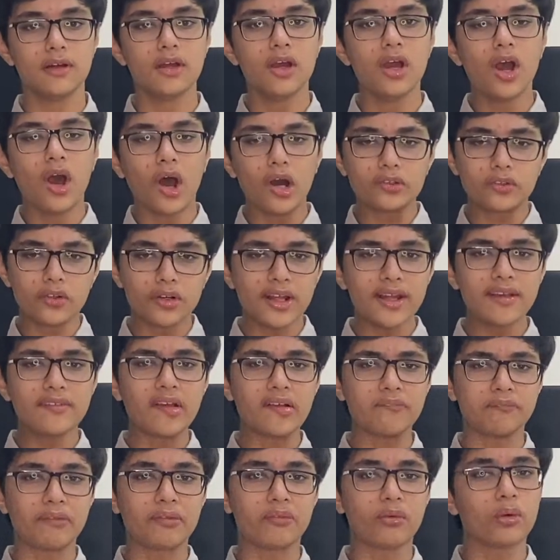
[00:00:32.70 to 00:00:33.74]
On today's
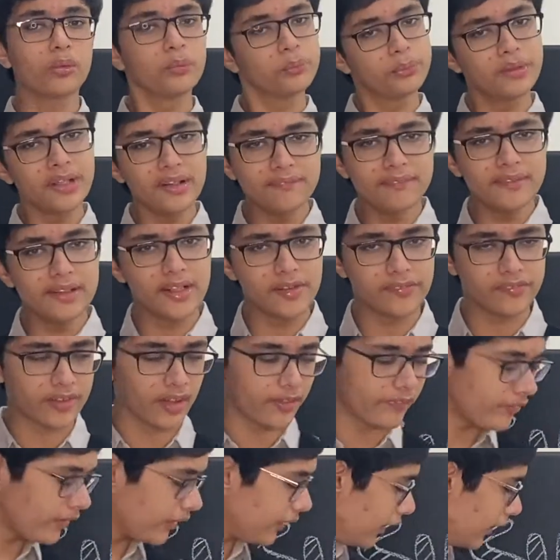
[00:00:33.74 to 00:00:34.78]
episode, we'll be discussing